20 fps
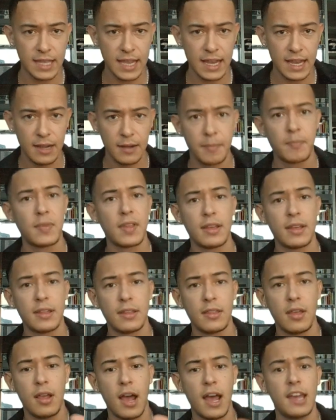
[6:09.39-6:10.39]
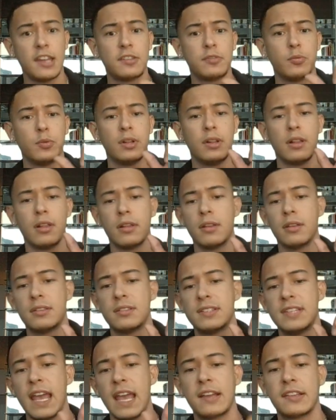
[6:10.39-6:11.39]
Then the guys
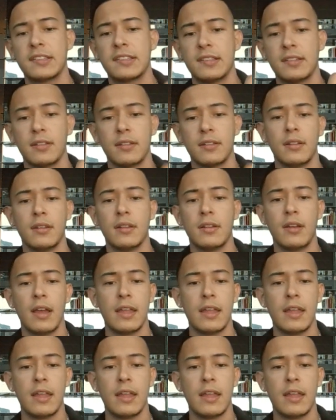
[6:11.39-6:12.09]
will text,